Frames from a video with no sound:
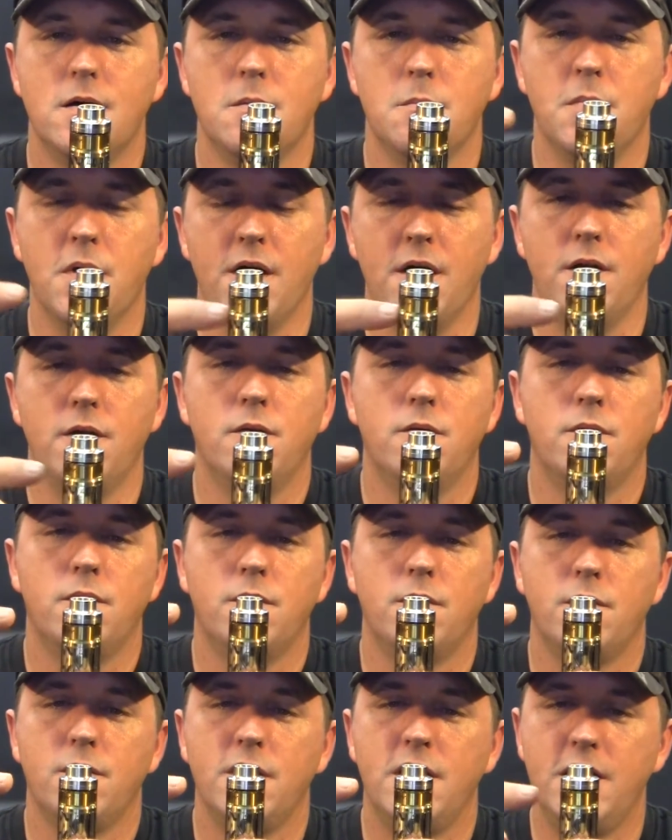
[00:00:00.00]
But
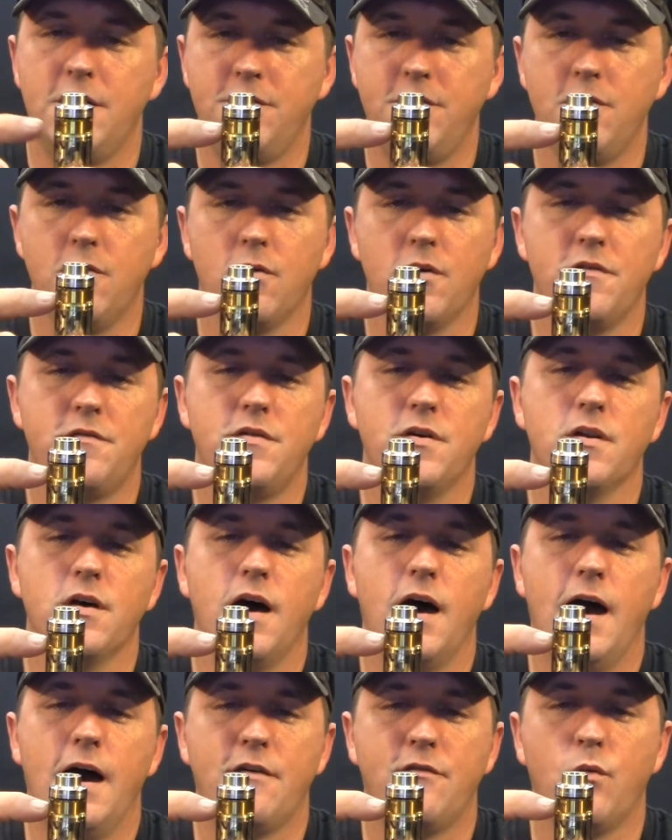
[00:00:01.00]
if you only fill it
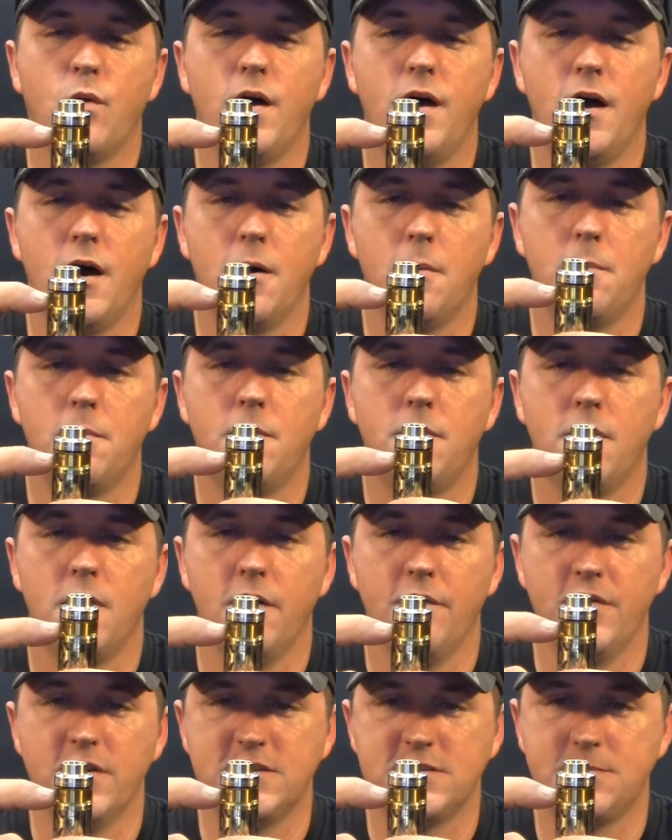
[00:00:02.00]
halfway up
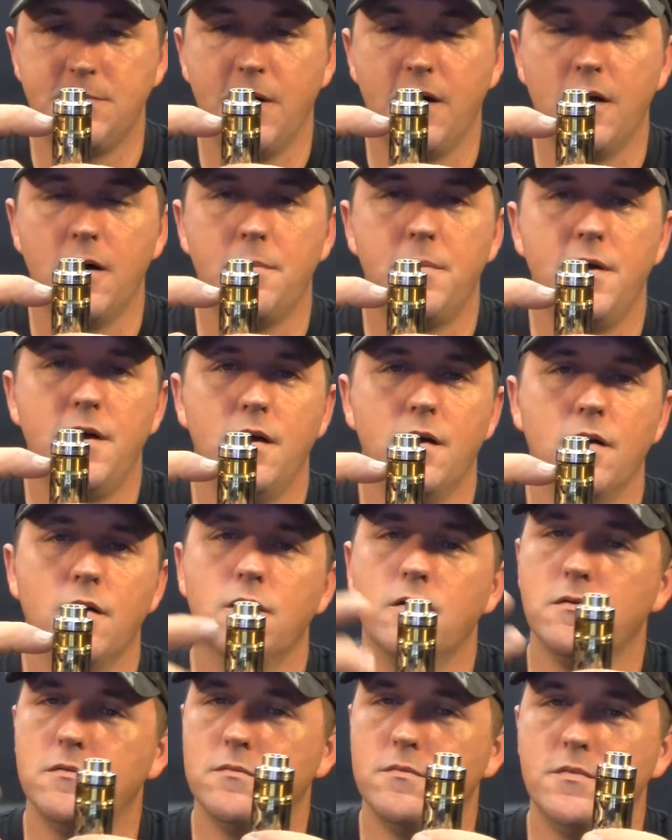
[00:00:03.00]
of this spot up here,
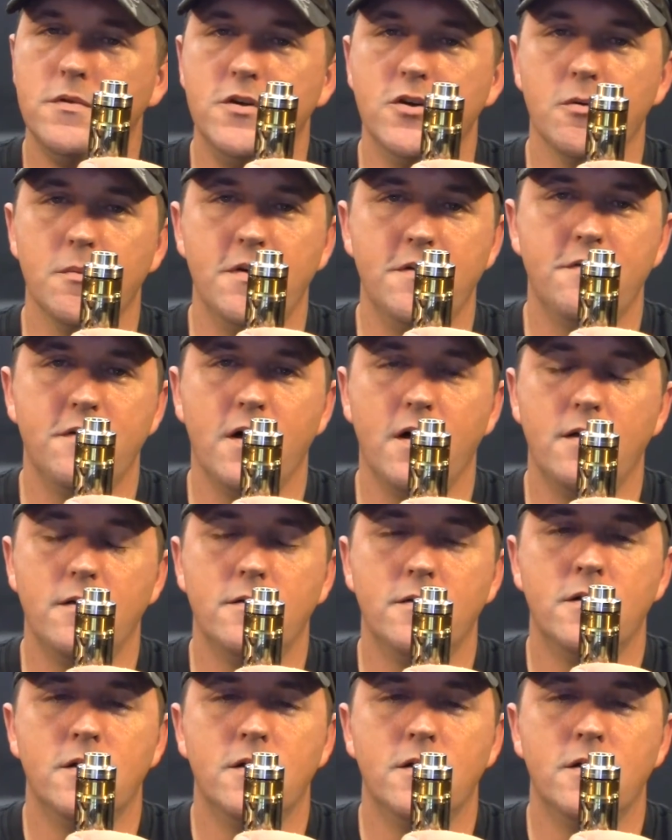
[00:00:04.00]
you'll be fine.